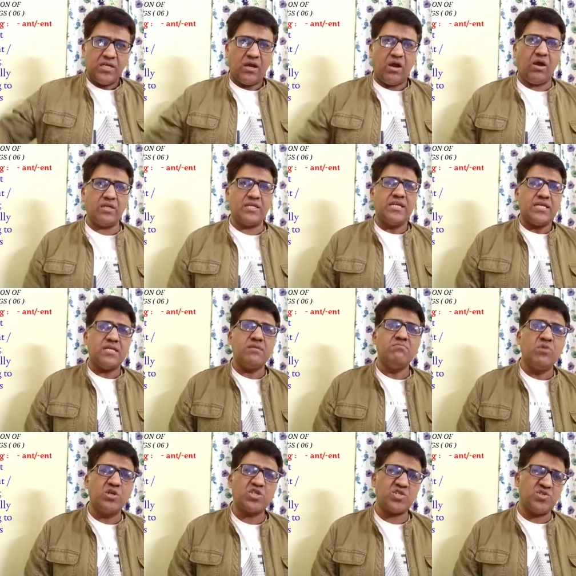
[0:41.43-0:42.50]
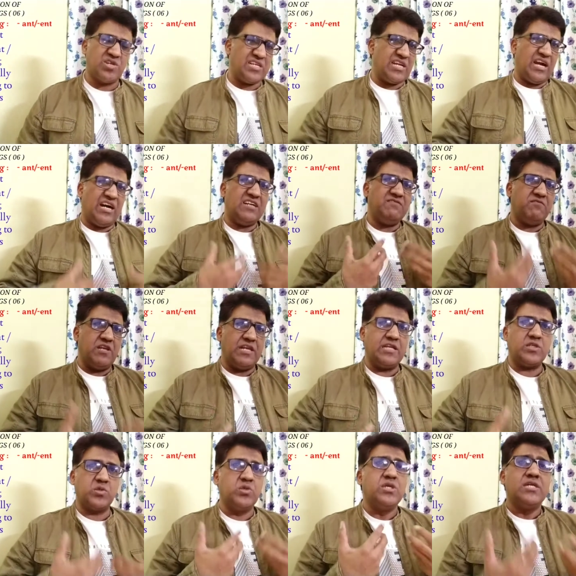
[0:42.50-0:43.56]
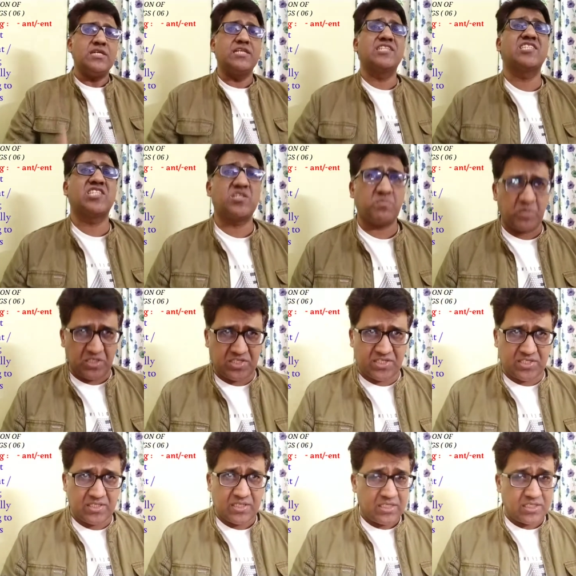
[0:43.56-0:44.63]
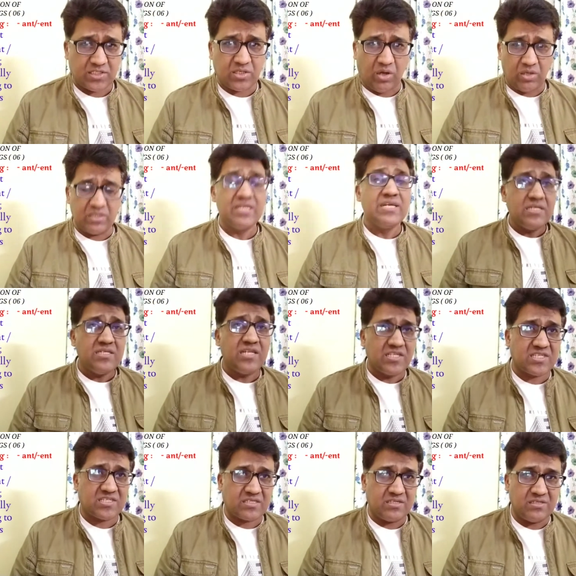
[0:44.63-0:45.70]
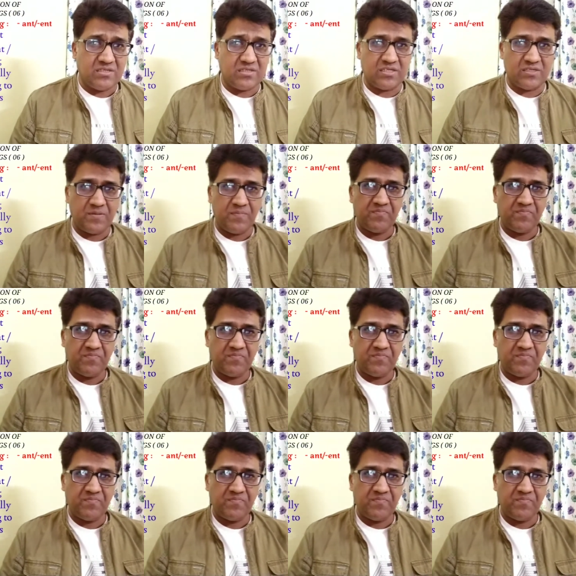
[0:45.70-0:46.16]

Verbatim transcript: or emotionally unwilling to express is called distant.